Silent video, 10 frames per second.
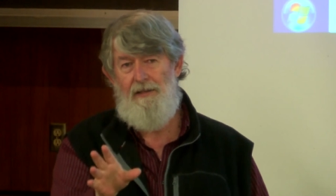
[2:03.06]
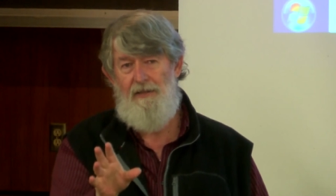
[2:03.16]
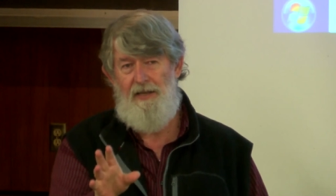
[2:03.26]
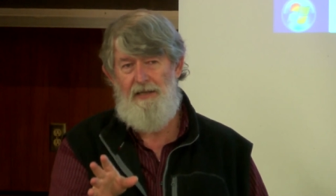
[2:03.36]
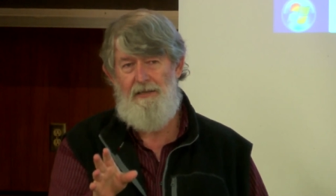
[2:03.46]
of
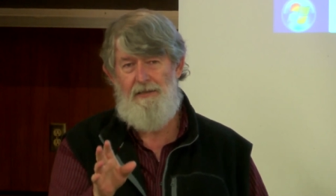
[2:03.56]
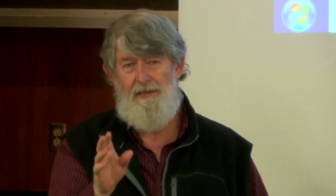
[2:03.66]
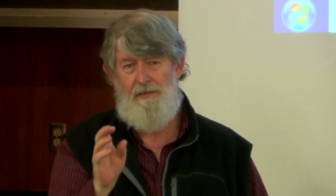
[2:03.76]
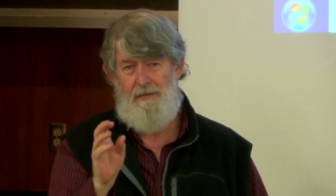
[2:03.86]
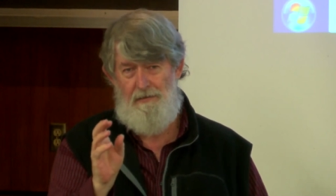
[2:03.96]

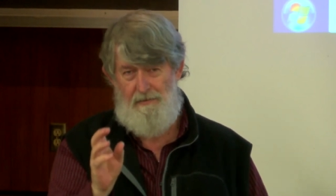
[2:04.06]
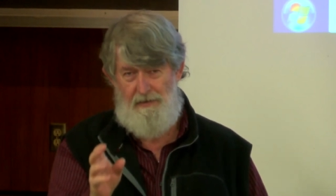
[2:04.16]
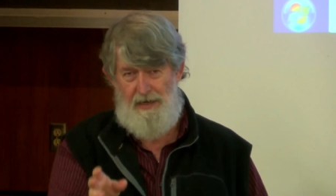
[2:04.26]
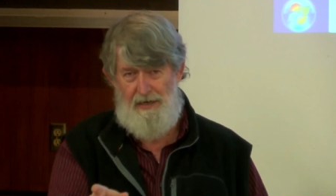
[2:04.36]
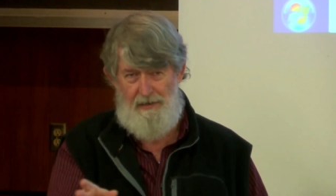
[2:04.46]
things
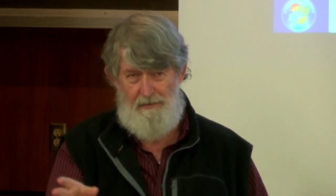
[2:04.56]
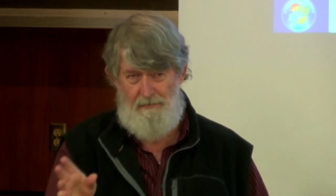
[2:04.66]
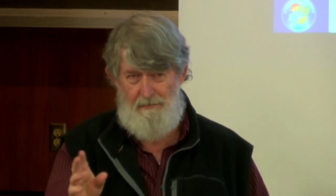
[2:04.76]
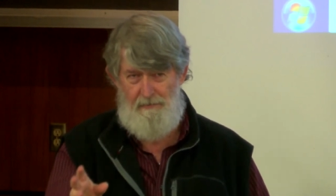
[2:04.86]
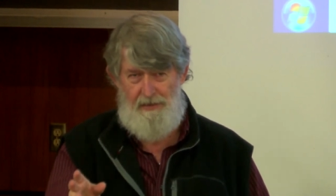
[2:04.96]
uh,
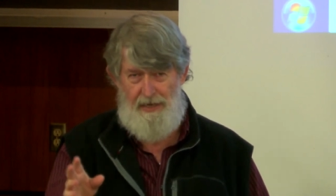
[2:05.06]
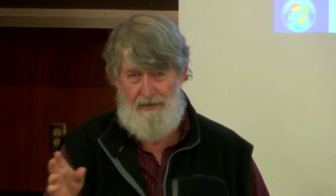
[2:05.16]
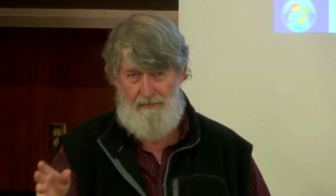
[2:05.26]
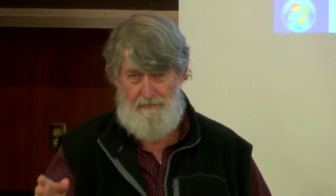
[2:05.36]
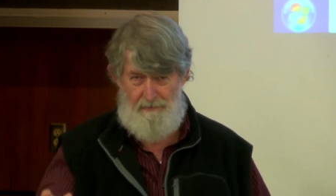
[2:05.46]

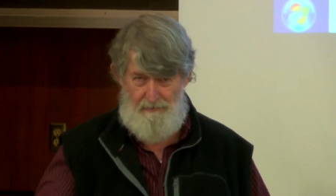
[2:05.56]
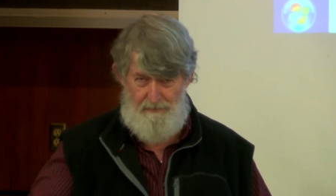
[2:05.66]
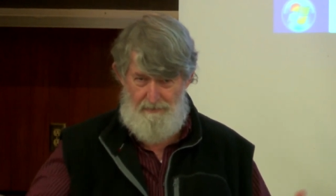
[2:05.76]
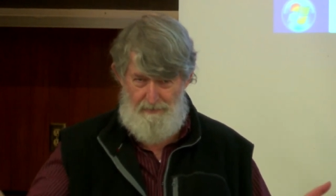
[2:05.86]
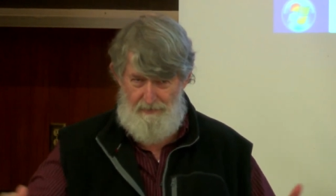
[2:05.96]
that,
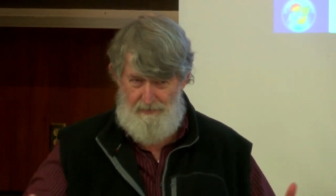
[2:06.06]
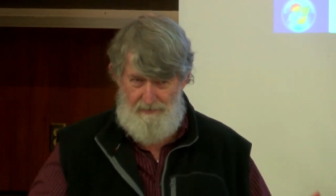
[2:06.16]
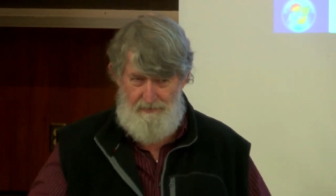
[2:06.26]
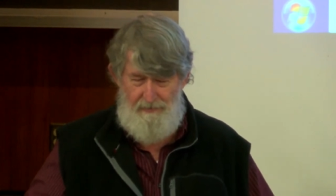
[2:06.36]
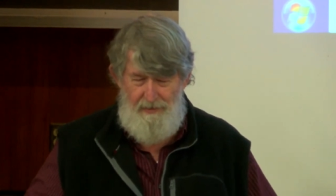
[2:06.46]

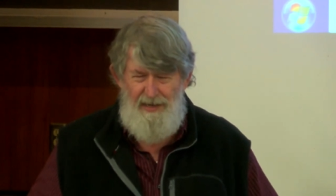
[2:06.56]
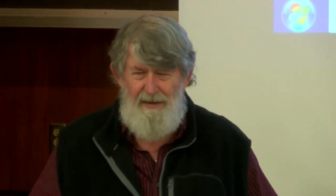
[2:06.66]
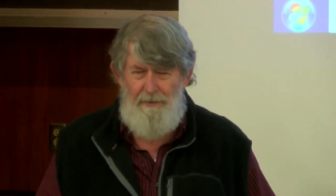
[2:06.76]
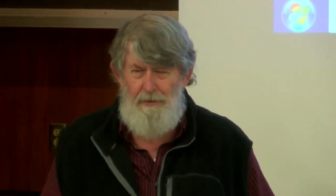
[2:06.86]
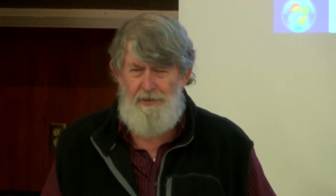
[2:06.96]

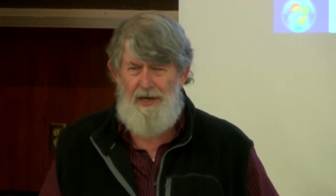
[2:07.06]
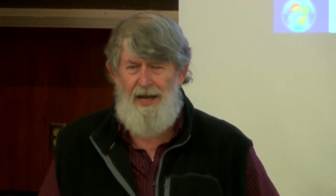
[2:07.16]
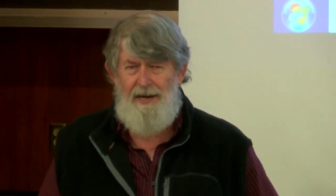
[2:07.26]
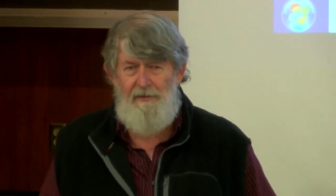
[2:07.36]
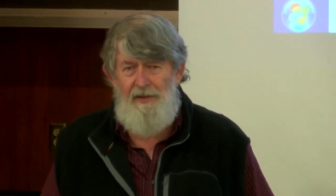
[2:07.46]
there was a
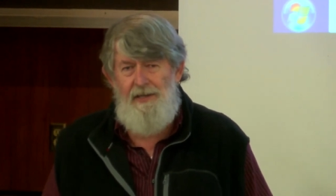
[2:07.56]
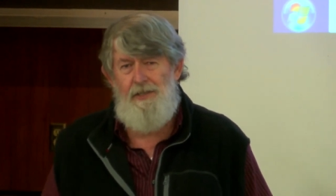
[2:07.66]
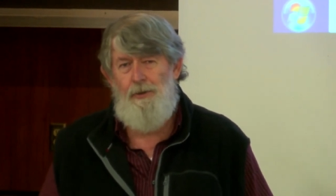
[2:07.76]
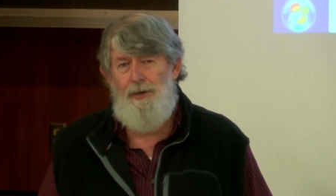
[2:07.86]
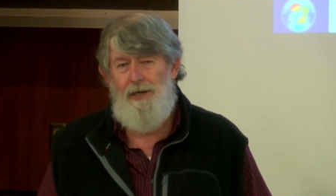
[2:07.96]
lot of
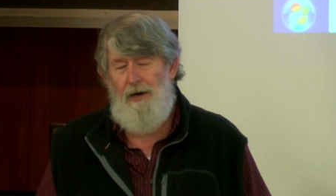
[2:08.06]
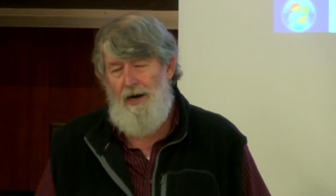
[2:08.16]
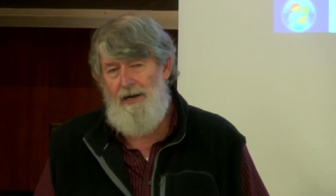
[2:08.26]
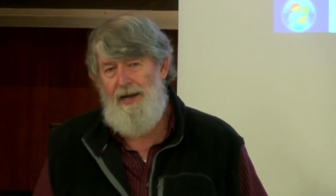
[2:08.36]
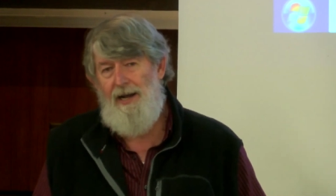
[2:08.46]
things going
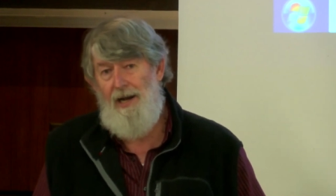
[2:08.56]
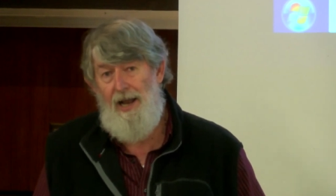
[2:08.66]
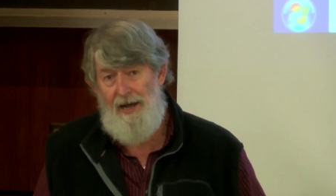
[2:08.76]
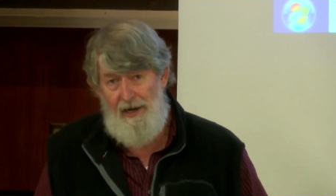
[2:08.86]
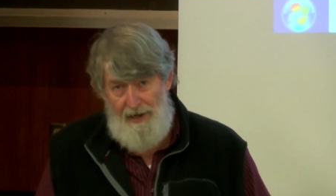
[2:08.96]
on at a
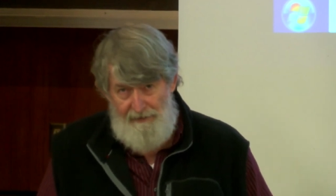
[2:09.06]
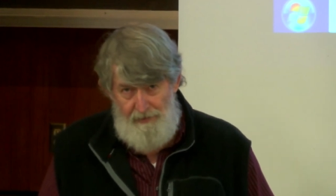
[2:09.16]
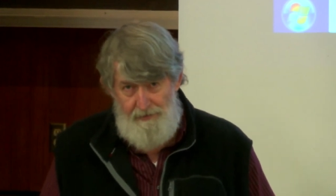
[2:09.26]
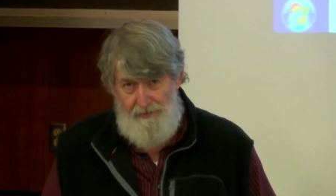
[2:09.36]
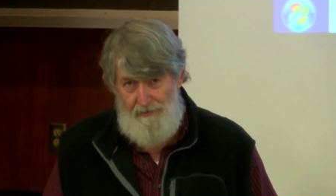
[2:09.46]
lot of
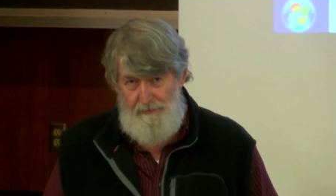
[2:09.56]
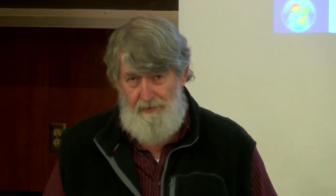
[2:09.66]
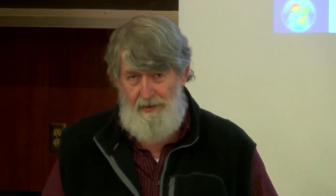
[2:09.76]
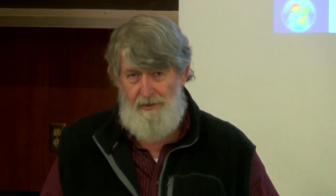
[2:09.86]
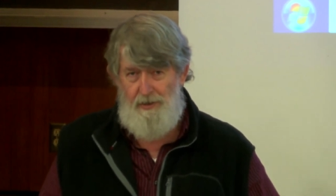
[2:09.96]
levels.
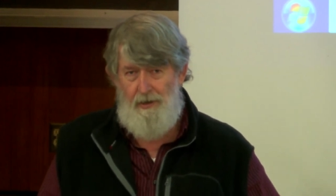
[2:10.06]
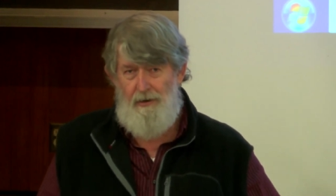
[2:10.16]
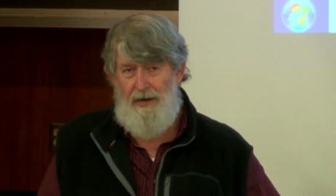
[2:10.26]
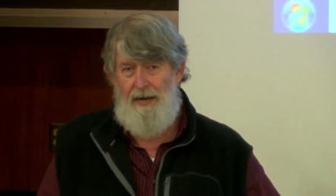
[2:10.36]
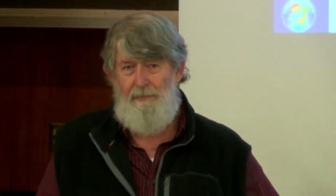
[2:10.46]
And
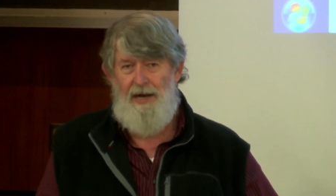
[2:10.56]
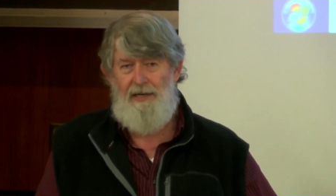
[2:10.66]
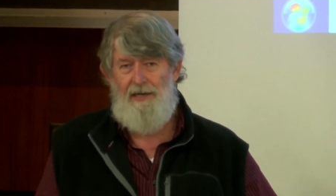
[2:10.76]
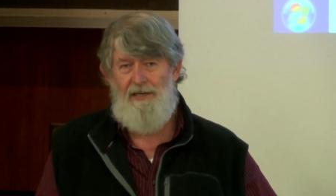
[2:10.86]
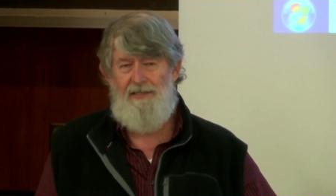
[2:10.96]
so I'm
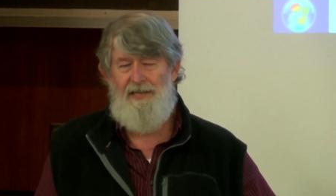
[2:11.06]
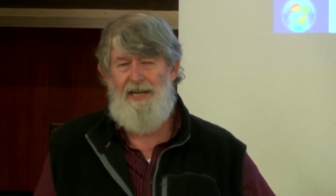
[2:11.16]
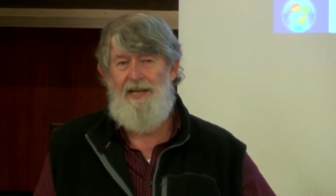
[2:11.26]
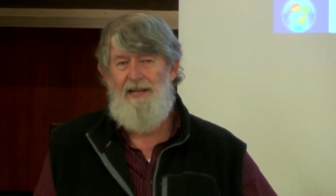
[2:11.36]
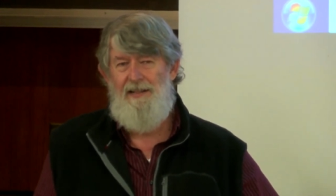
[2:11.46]
not going to
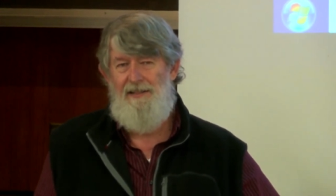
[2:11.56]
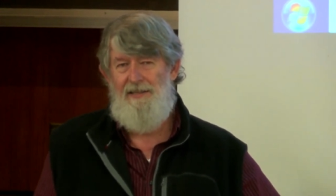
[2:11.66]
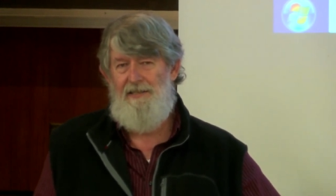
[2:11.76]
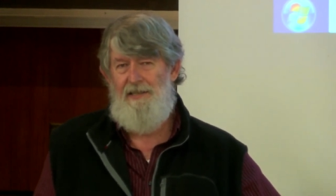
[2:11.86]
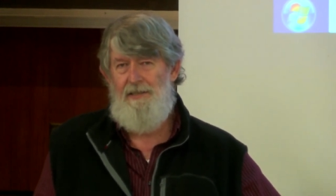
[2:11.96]
say
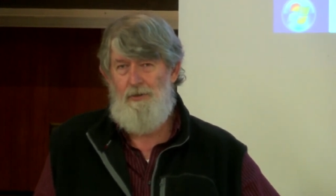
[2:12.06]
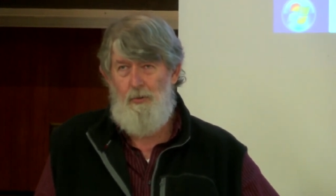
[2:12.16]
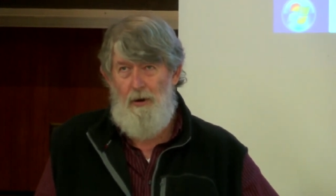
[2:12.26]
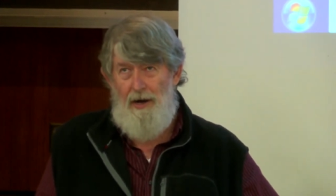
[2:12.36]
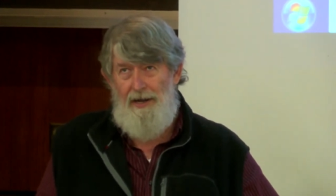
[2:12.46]
this is
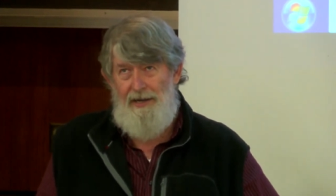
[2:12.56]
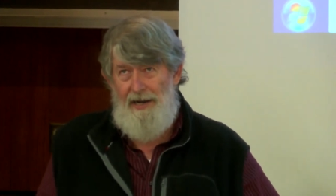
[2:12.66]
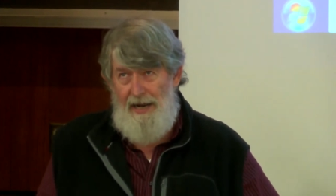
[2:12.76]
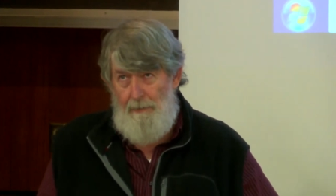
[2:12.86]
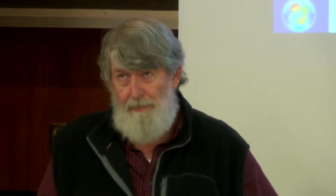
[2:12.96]
why it
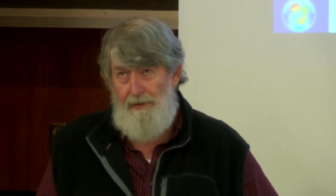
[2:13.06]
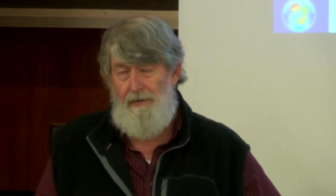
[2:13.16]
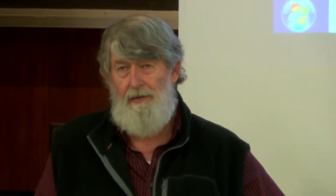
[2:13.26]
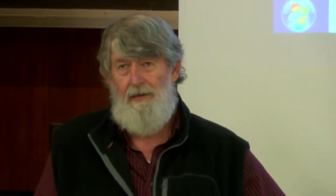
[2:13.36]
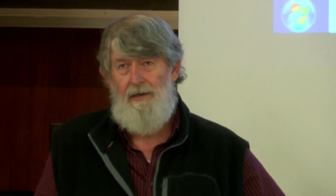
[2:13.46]

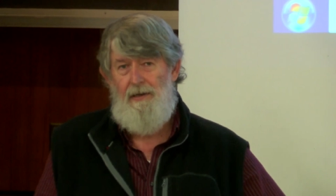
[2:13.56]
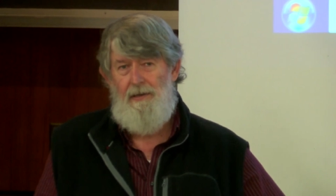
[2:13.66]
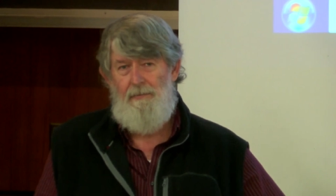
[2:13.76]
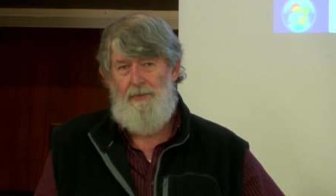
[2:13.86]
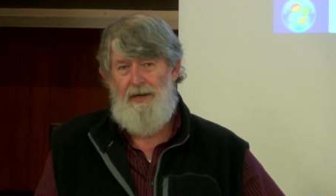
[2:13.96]
happened,
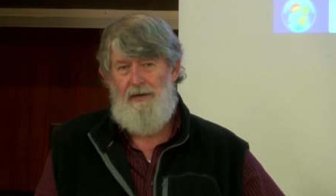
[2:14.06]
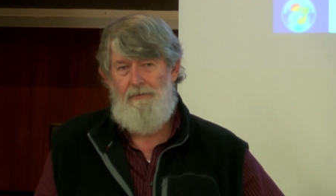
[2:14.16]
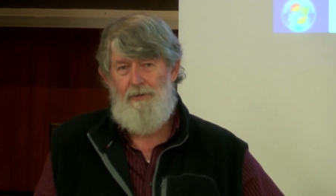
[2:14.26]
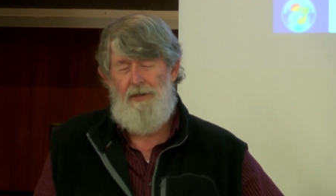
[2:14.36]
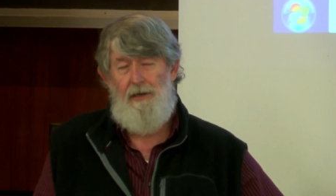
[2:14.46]
but it
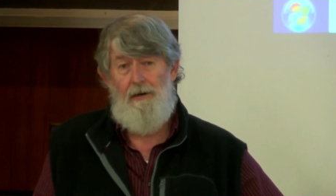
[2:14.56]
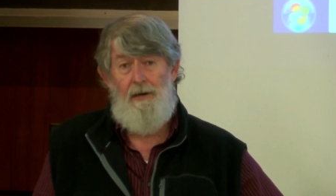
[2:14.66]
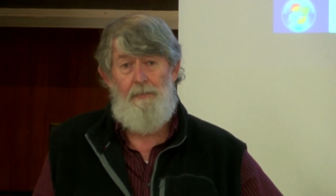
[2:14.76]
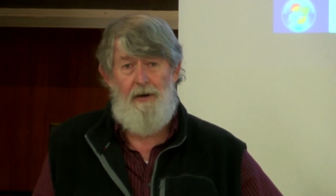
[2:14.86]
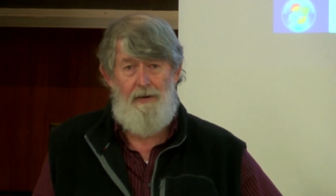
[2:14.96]
was
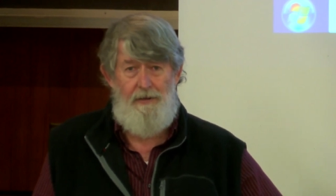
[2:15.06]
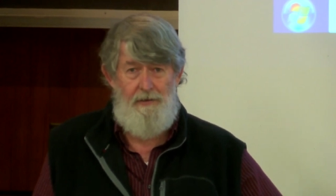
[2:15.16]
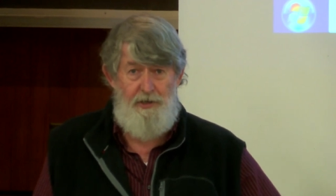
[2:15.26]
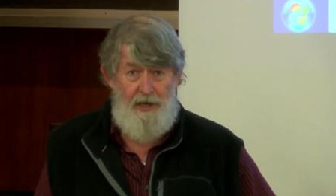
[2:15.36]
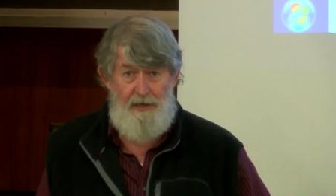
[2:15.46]
clearly part of their
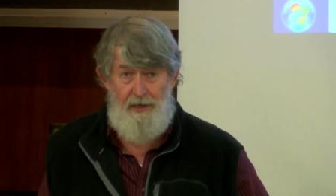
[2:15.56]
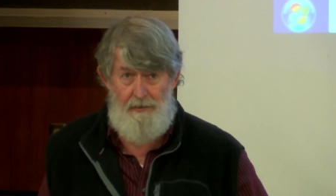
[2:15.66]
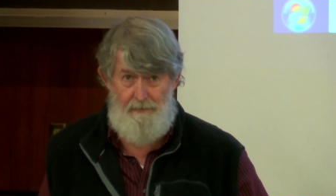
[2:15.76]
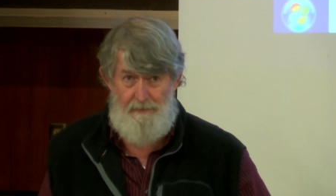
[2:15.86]
agenda